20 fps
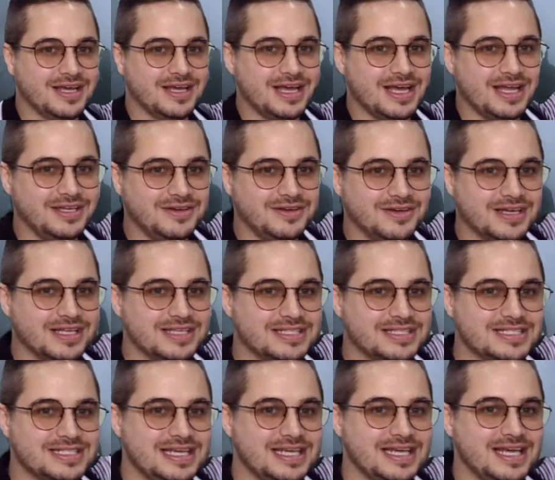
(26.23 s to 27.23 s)
And you can
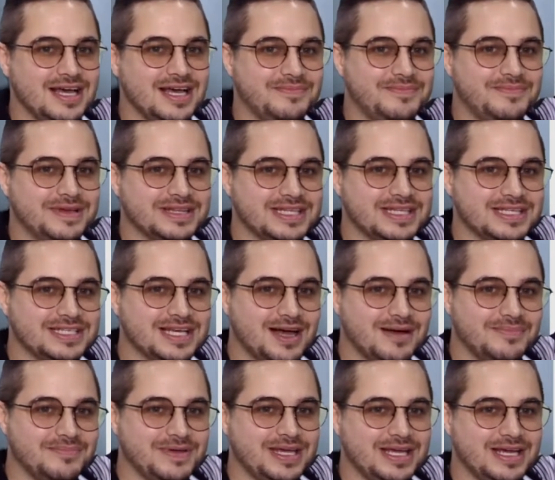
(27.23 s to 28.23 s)
see up at the
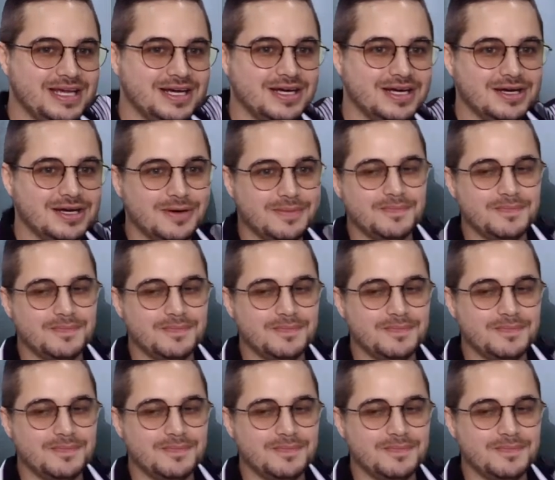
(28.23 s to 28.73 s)
top here,